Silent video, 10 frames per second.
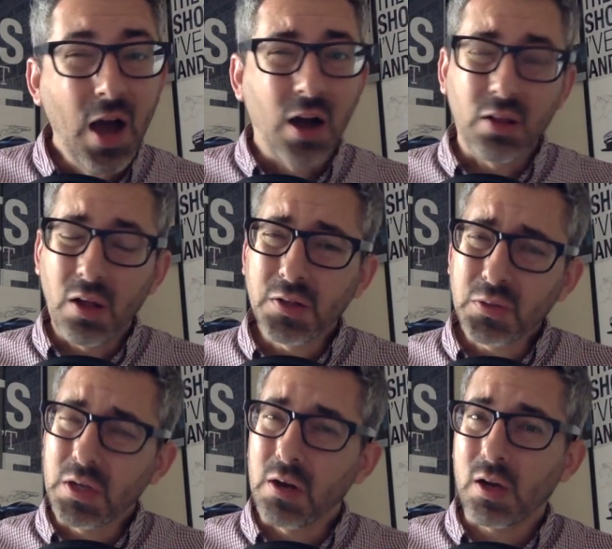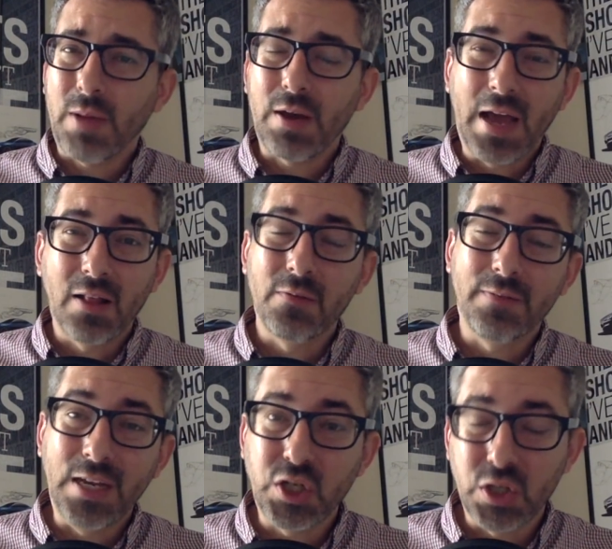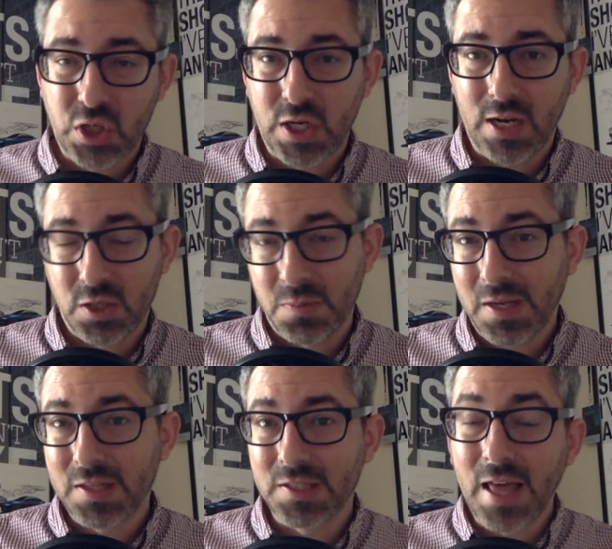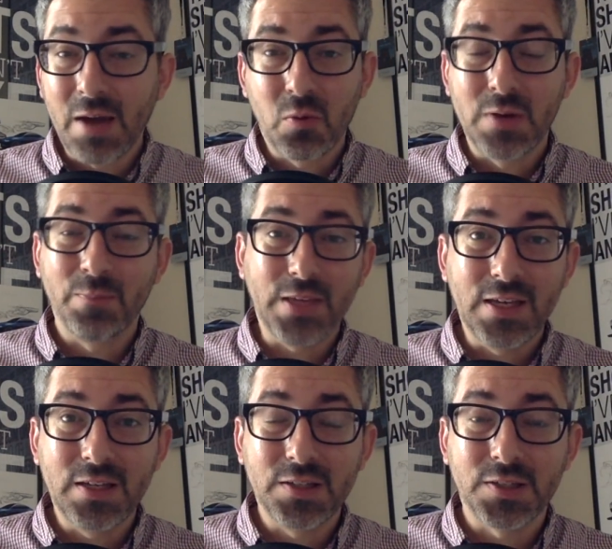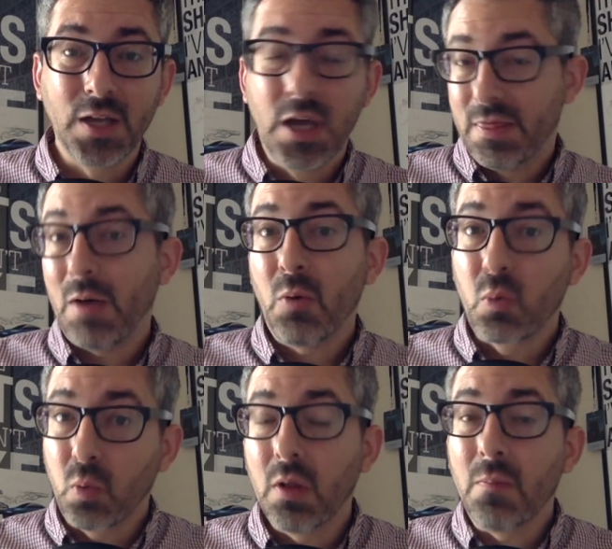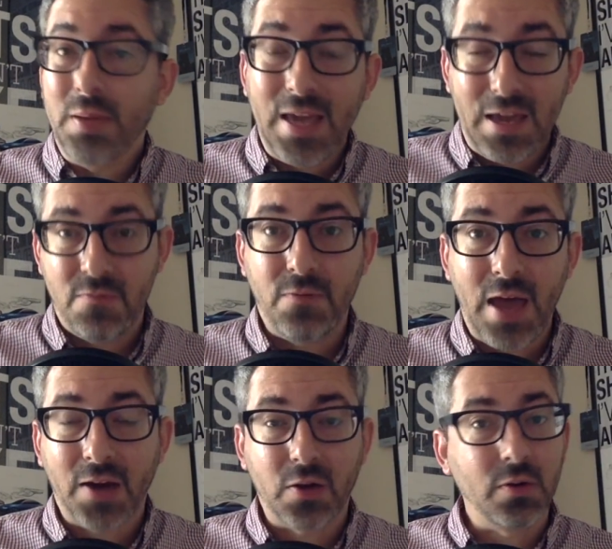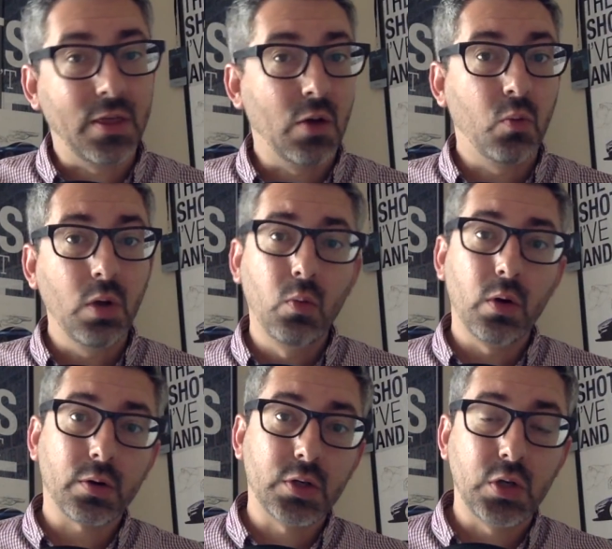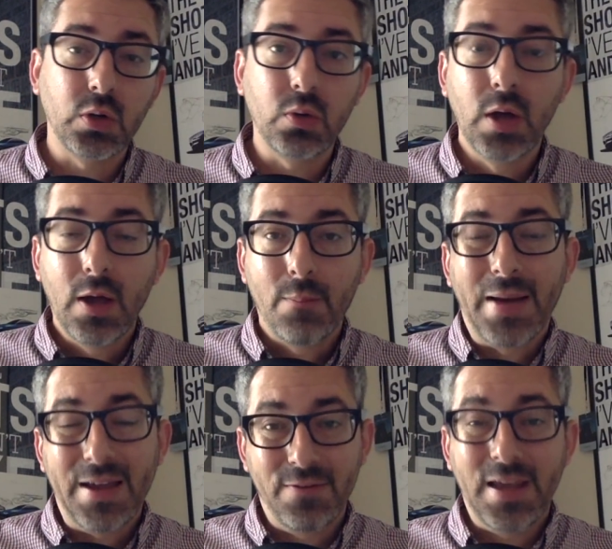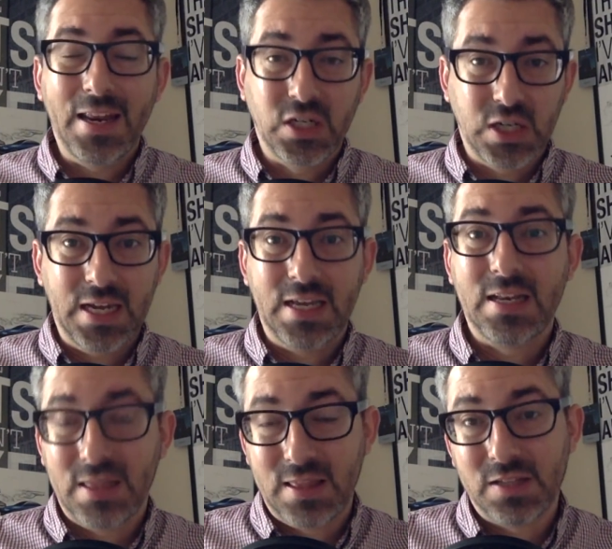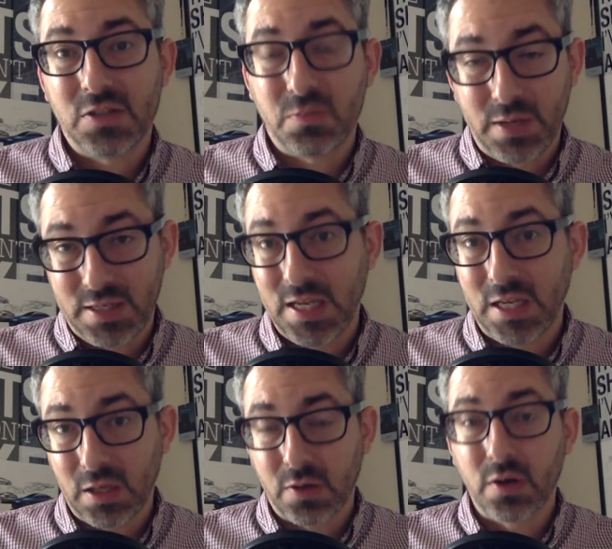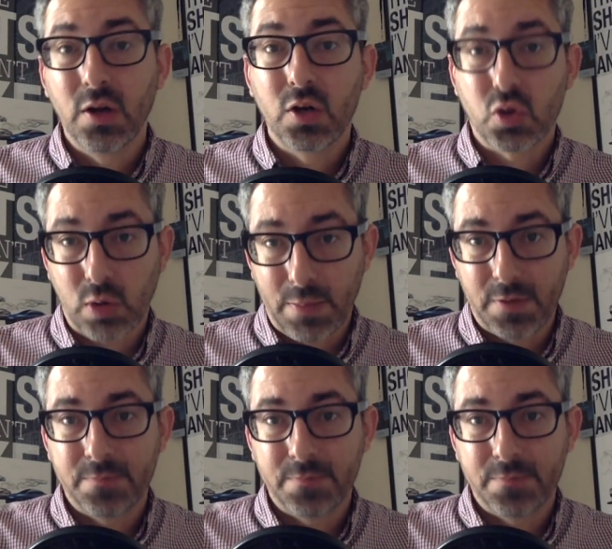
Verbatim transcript: I'll also talk about elevation change, because that one is that one will be a factor that will work to my advantage in this particular trip.